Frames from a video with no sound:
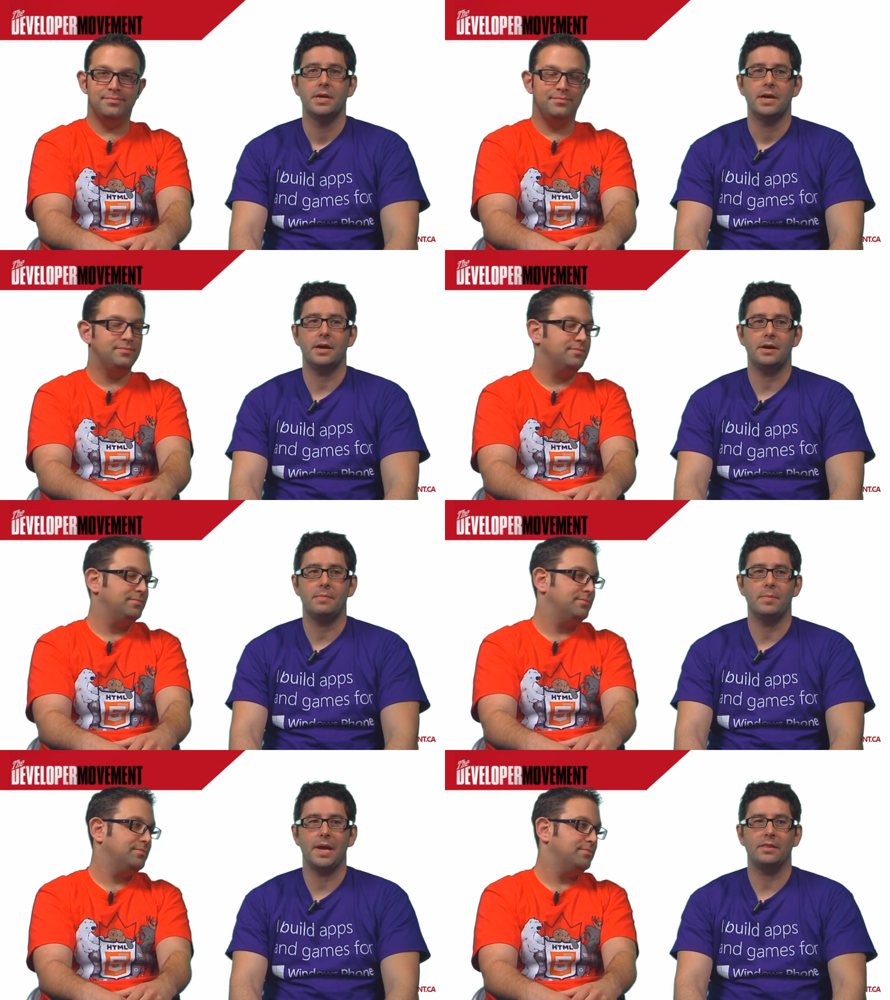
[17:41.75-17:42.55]

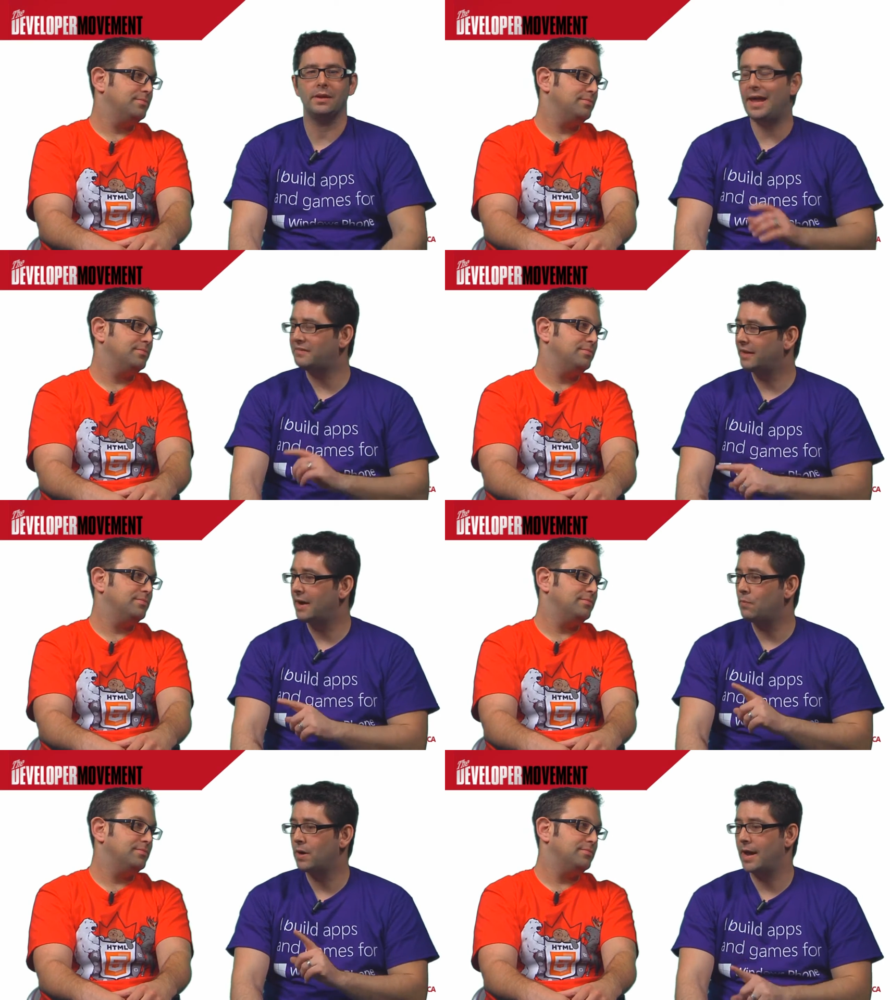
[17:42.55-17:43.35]
Speaker 1: Um, and the last thing I
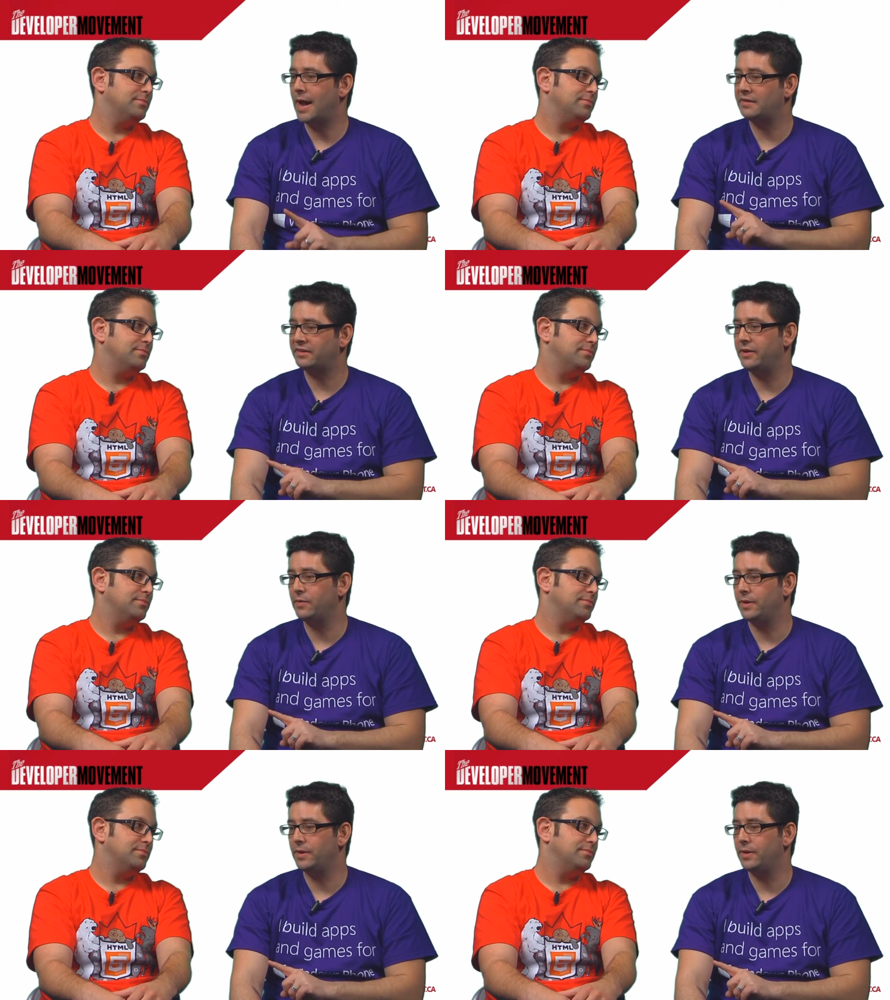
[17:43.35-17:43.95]
want to ask you